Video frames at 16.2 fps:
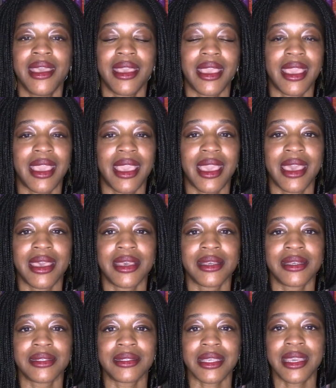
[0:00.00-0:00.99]
he
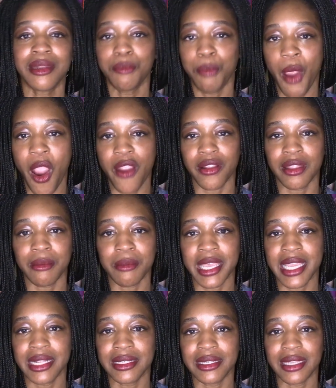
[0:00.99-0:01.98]
is in
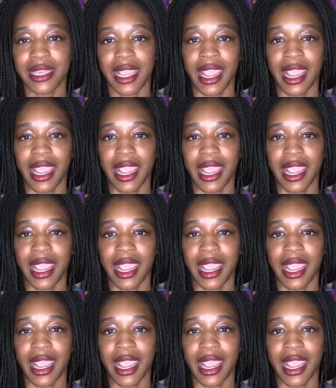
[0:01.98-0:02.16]
Parliament